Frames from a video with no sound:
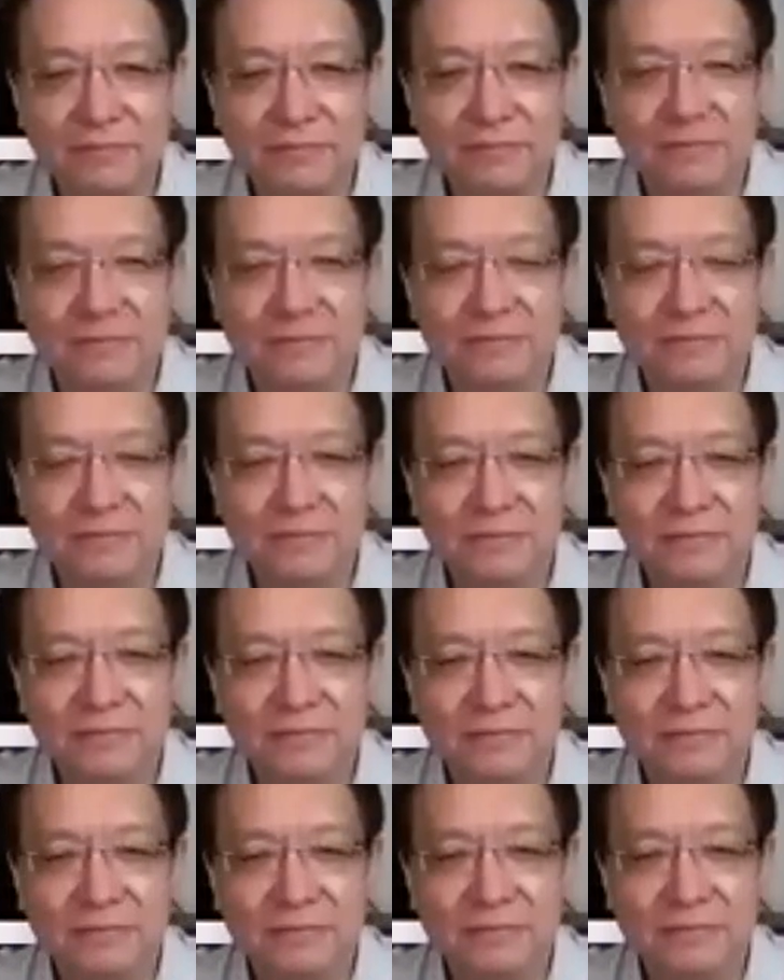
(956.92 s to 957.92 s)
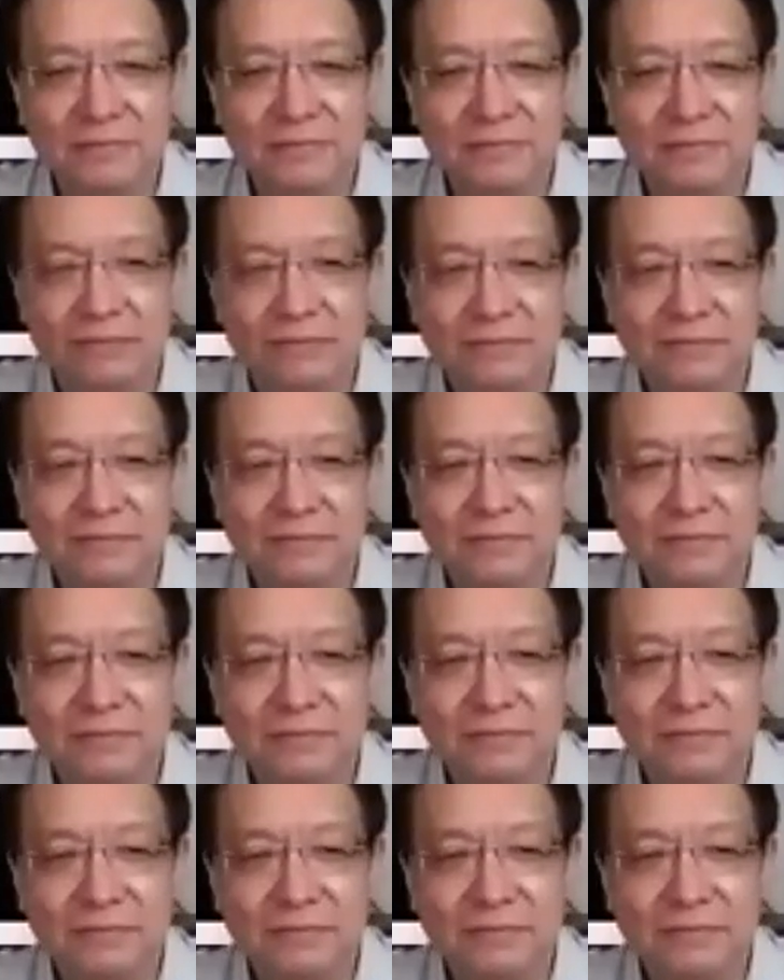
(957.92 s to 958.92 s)

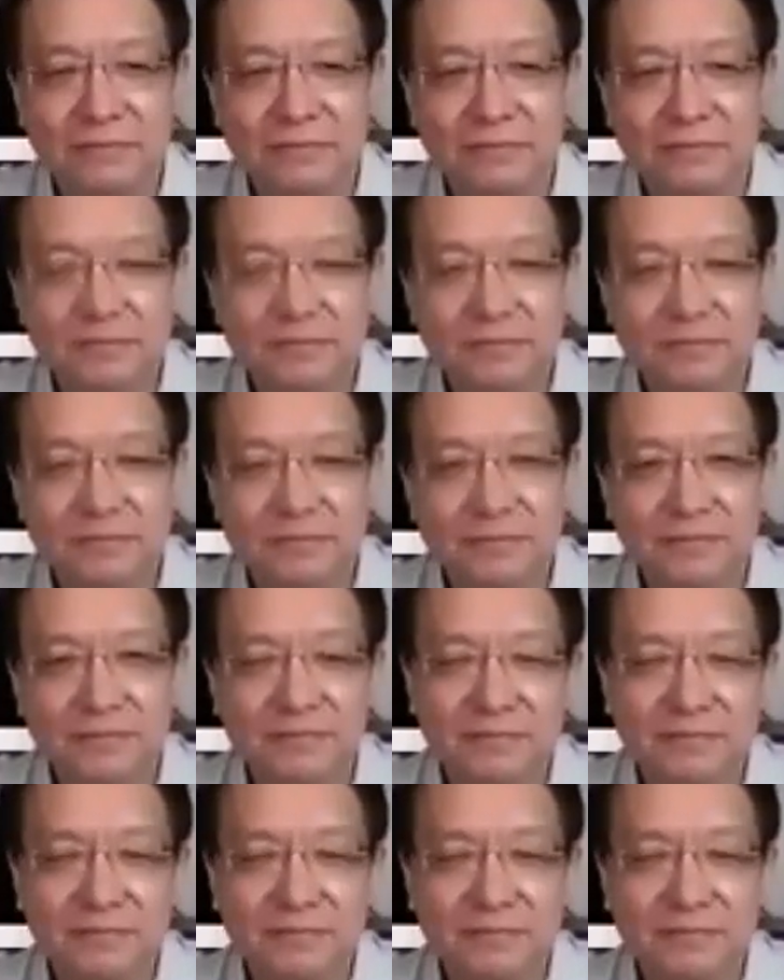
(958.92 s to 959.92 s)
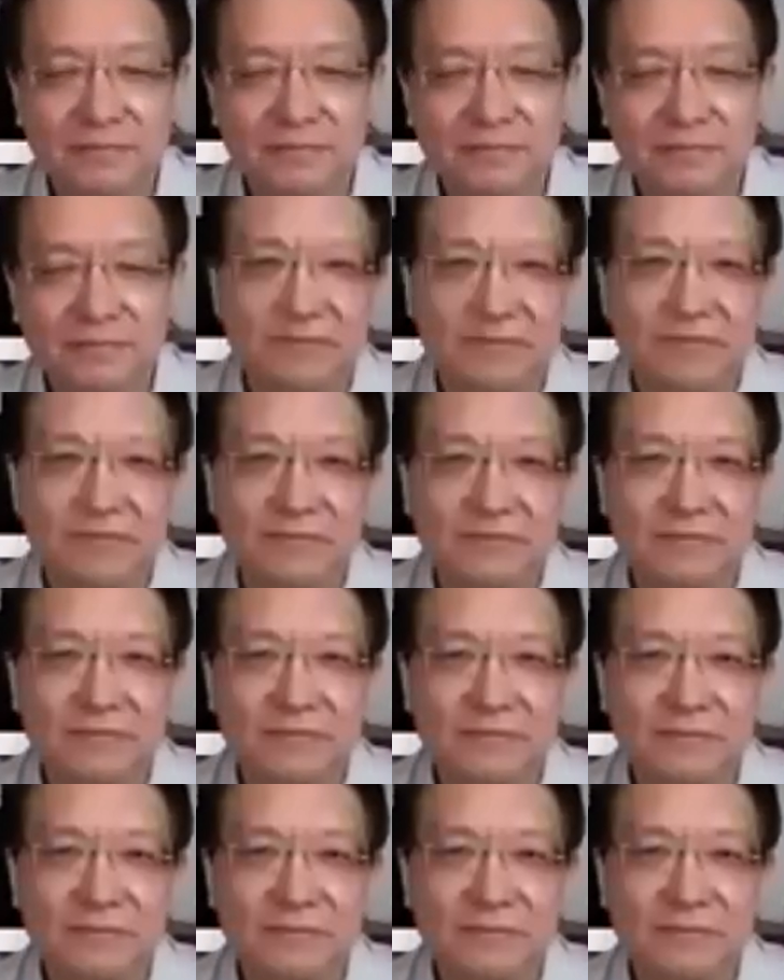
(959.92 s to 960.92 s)

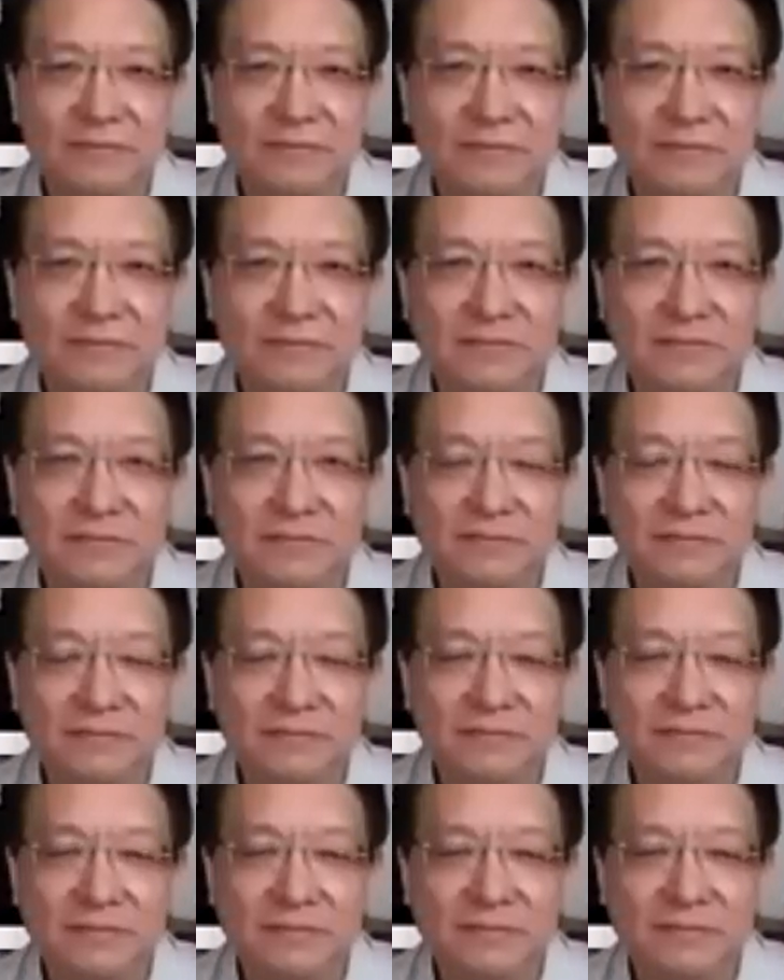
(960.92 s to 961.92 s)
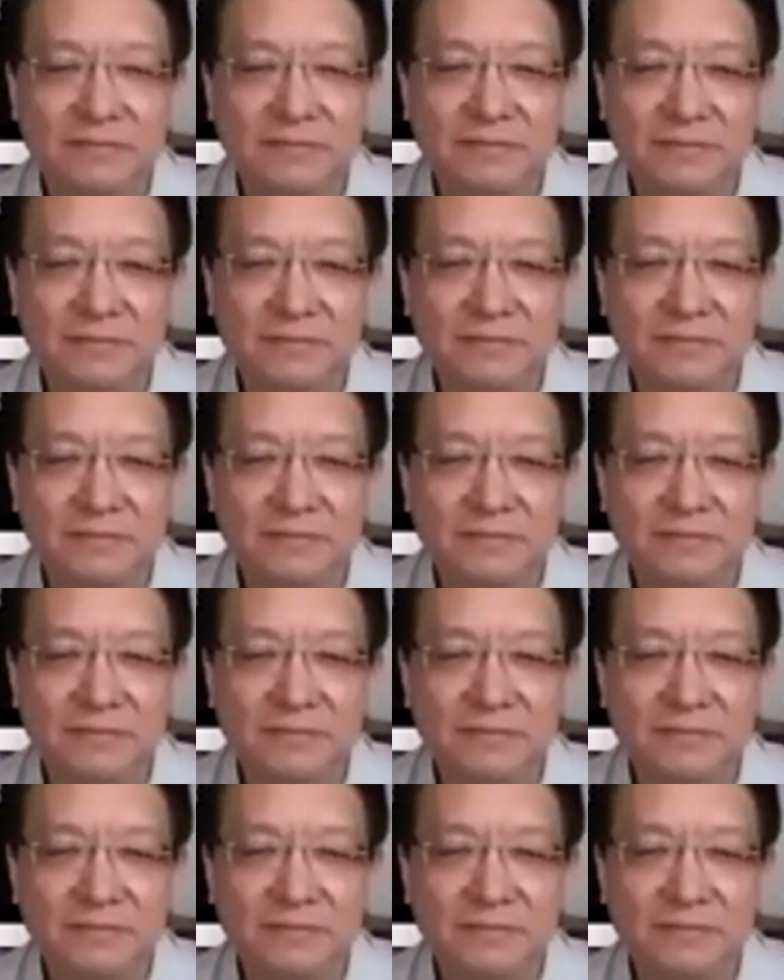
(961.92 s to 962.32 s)
No words are spoken by the person on screen.